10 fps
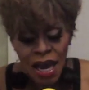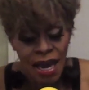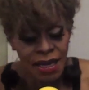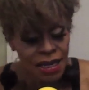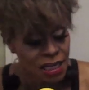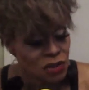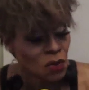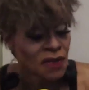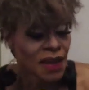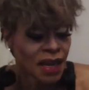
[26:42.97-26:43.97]
And he's the
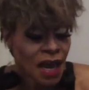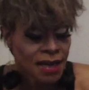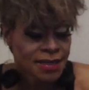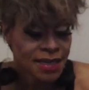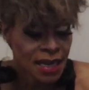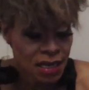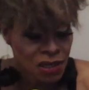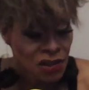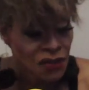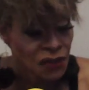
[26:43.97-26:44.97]
one that got us
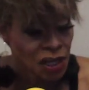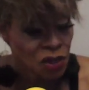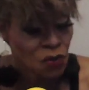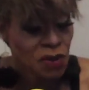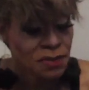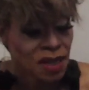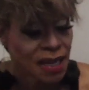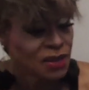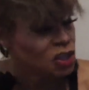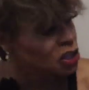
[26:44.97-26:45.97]
into the venue. We
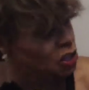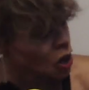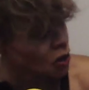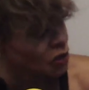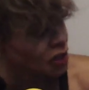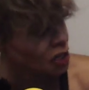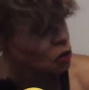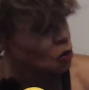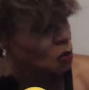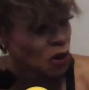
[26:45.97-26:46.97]
played the Star
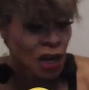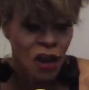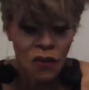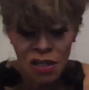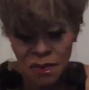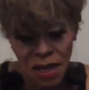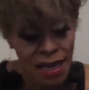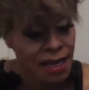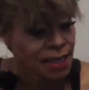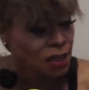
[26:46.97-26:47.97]
Theater where Elvis
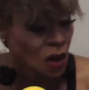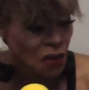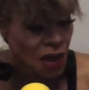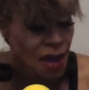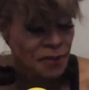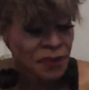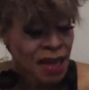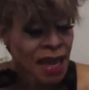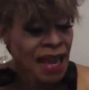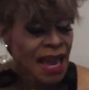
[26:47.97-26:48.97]
played and all that.
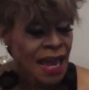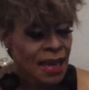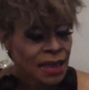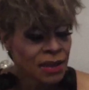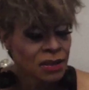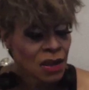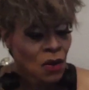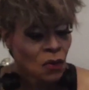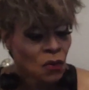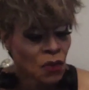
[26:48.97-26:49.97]
And
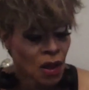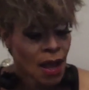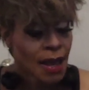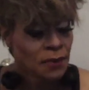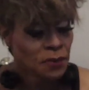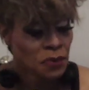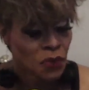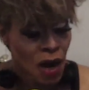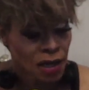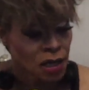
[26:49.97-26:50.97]
I
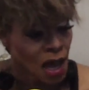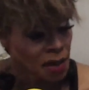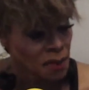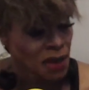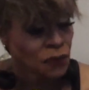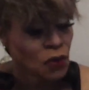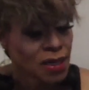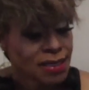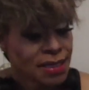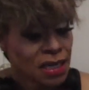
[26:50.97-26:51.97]
brought a lot of my
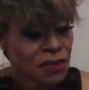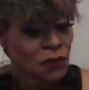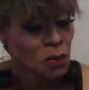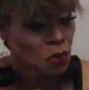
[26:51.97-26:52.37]
friends in from